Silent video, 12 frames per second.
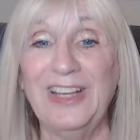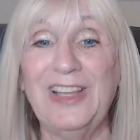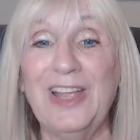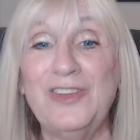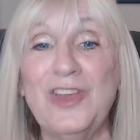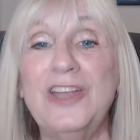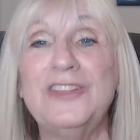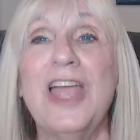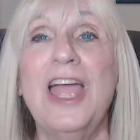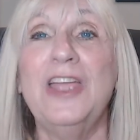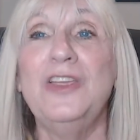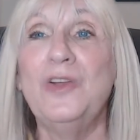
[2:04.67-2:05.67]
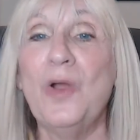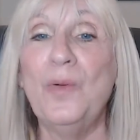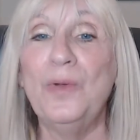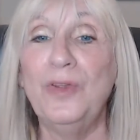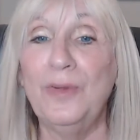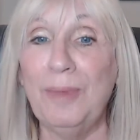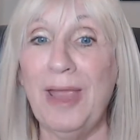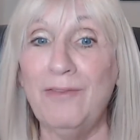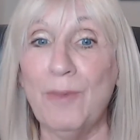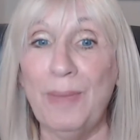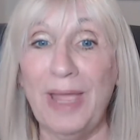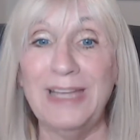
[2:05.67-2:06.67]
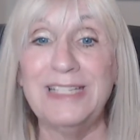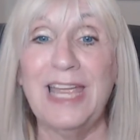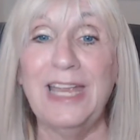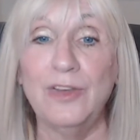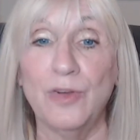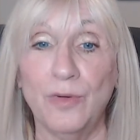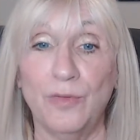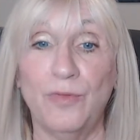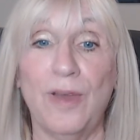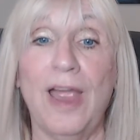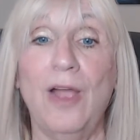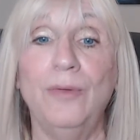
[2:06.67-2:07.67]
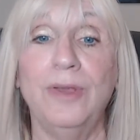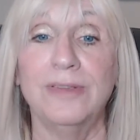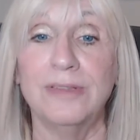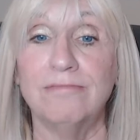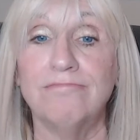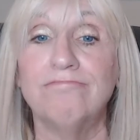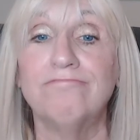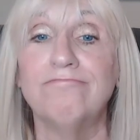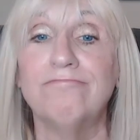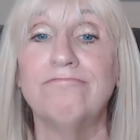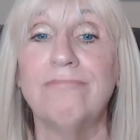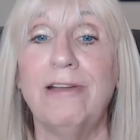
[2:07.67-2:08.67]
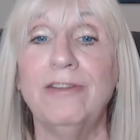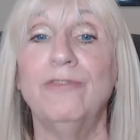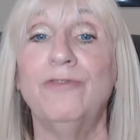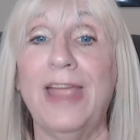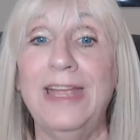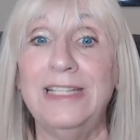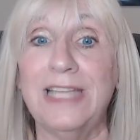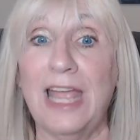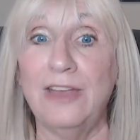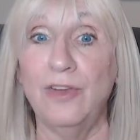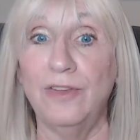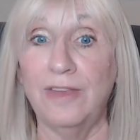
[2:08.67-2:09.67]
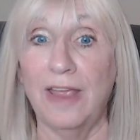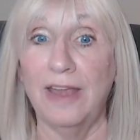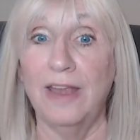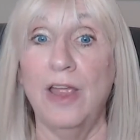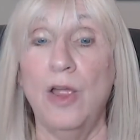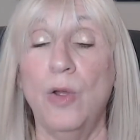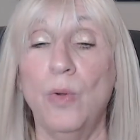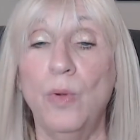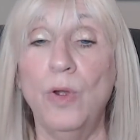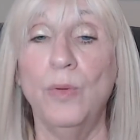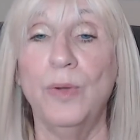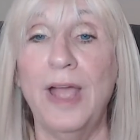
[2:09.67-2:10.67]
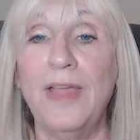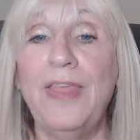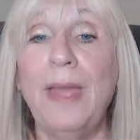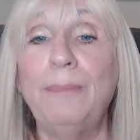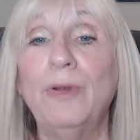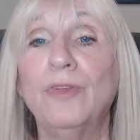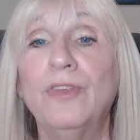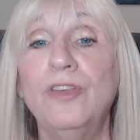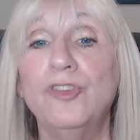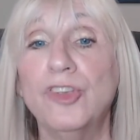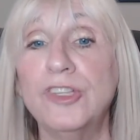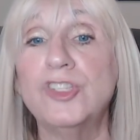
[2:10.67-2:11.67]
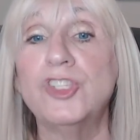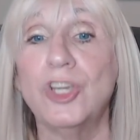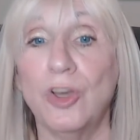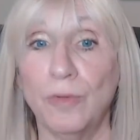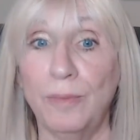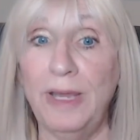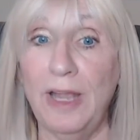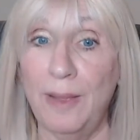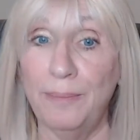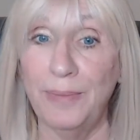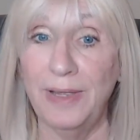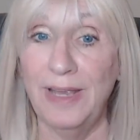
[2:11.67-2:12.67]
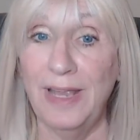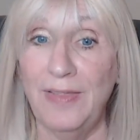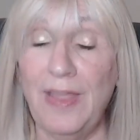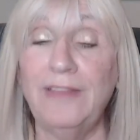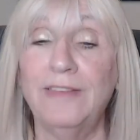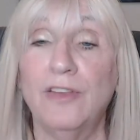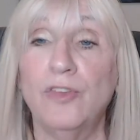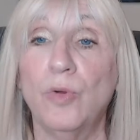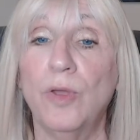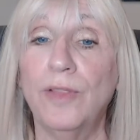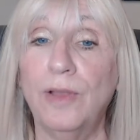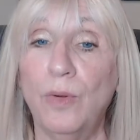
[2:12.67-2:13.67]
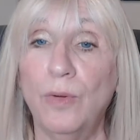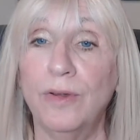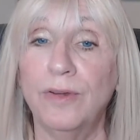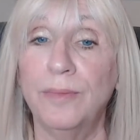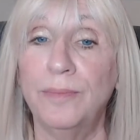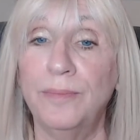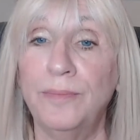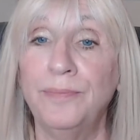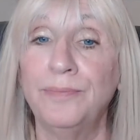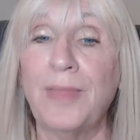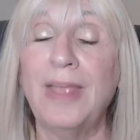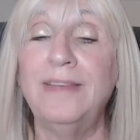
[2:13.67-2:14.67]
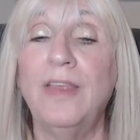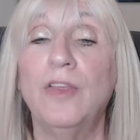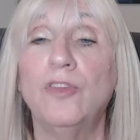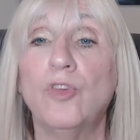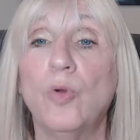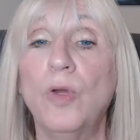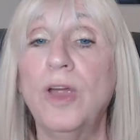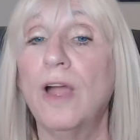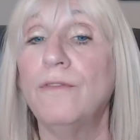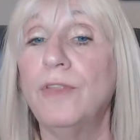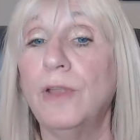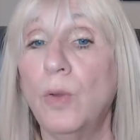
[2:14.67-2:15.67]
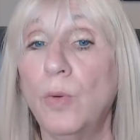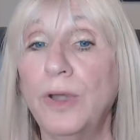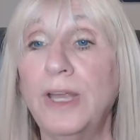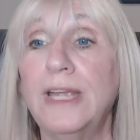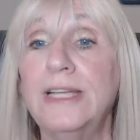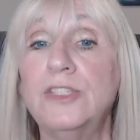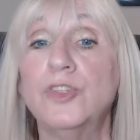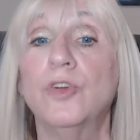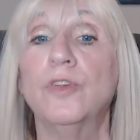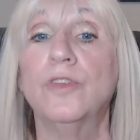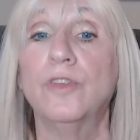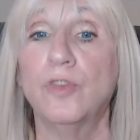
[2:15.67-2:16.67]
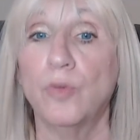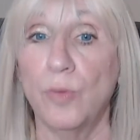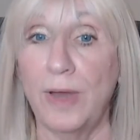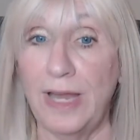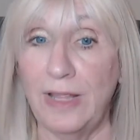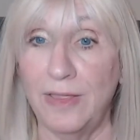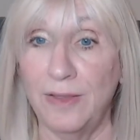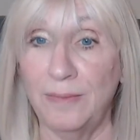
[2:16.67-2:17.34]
It changed. You go, you may have a bad day and your frown is on your face and you say, Woo, that person just cheered me up. That's the joy of the Lord. I said, The joy of the Lord is your strength.